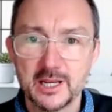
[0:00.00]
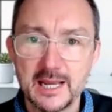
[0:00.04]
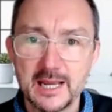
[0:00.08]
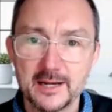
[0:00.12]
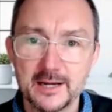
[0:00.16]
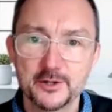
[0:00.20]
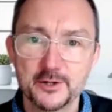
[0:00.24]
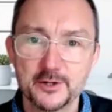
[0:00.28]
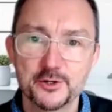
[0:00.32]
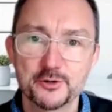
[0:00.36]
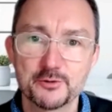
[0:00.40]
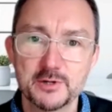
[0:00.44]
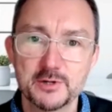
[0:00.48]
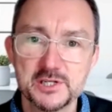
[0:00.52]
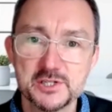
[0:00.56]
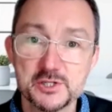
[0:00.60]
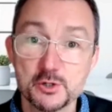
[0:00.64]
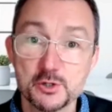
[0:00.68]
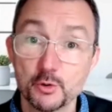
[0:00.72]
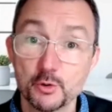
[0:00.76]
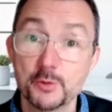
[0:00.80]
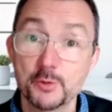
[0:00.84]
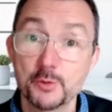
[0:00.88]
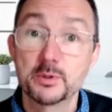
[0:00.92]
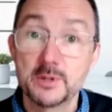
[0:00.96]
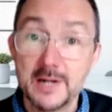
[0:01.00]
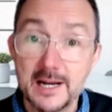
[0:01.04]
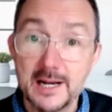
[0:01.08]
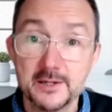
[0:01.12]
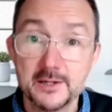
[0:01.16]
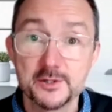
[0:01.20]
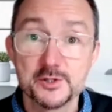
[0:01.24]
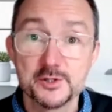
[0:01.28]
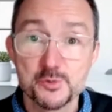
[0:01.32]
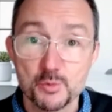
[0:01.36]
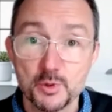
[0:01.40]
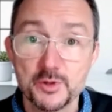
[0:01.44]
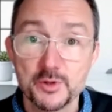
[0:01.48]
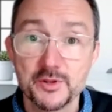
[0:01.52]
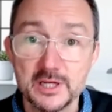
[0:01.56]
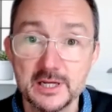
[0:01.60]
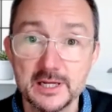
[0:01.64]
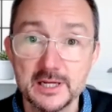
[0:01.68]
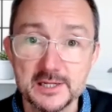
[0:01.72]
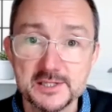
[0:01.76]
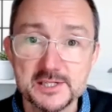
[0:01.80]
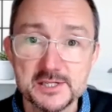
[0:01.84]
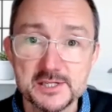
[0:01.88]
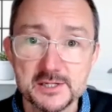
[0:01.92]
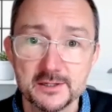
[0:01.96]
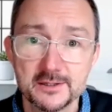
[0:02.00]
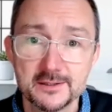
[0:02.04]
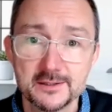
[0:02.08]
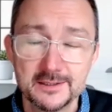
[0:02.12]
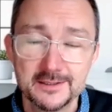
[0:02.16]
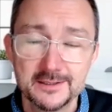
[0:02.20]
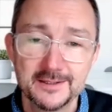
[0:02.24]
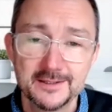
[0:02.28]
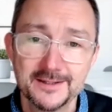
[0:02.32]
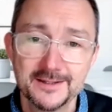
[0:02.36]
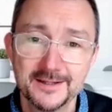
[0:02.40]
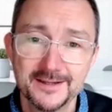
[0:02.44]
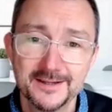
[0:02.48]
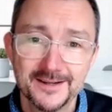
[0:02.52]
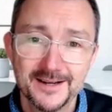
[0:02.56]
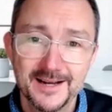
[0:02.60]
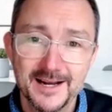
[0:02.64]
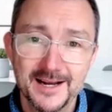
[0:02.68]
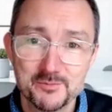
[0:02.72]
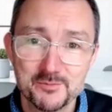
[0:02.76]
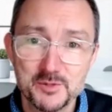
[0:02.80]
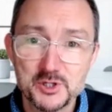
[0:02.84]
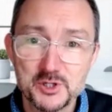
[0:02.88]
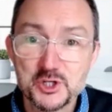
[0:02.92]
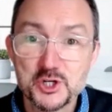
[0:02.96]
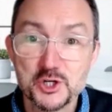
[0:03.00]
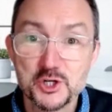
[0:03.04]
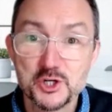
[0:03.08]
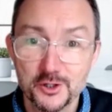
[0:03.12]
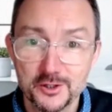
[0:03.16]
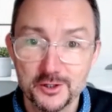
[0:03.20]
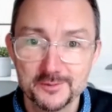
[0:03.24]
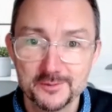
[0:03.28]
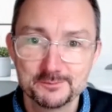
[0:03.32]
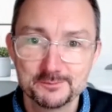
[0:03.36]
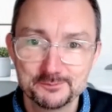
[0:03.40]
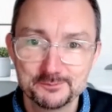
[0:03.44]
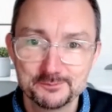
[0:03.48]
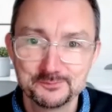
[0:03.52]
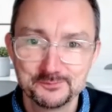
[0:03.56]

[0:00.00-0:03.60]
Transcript: Canada is, or the brands within it, and how mature.